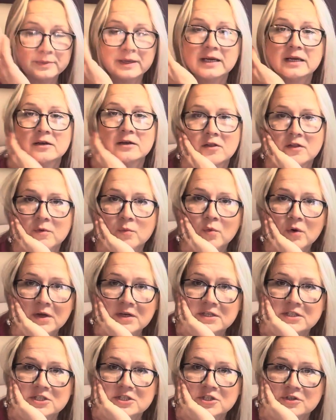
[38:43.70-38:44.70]
back and think, why
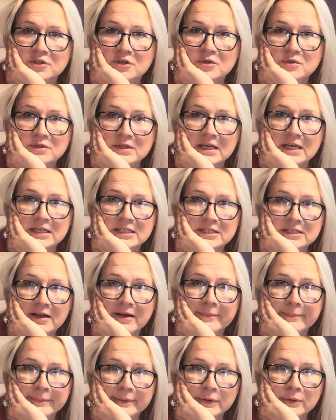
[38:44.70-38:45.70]
did you use that
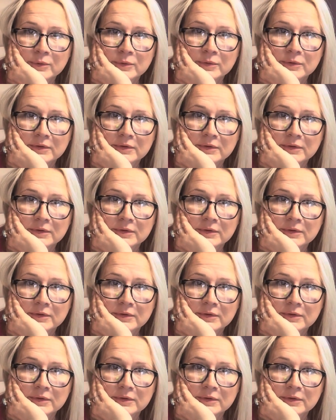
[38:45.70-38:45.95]
example?